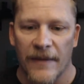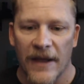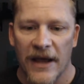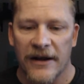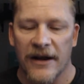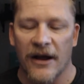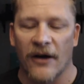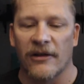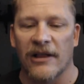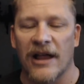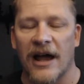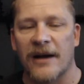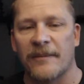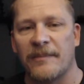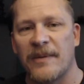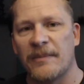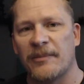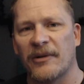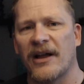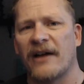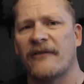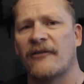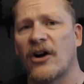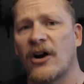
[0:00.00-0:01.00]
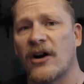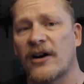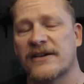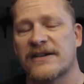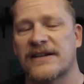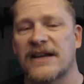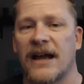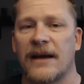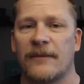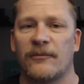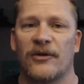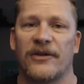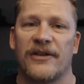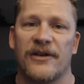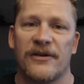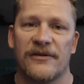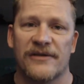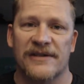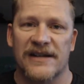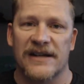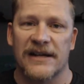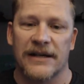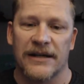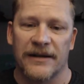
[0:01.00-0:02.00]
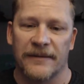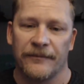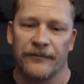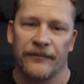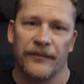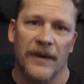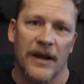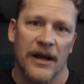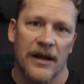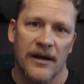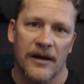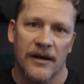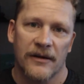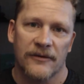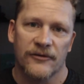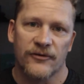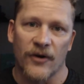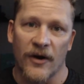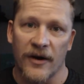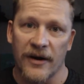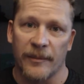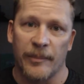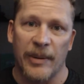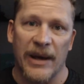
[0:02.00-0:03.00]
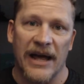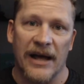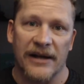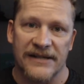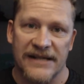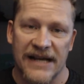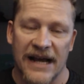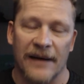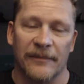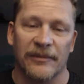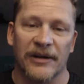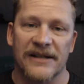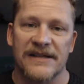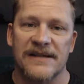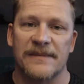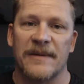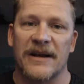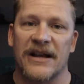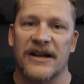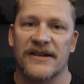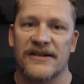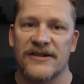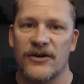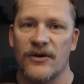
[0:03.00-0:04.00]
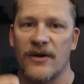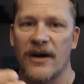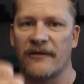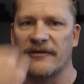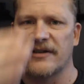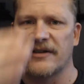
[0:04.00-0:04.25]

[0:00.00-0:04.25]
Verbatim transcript: Now, a lot of people have a hard time with using drawing pad tablets because you have a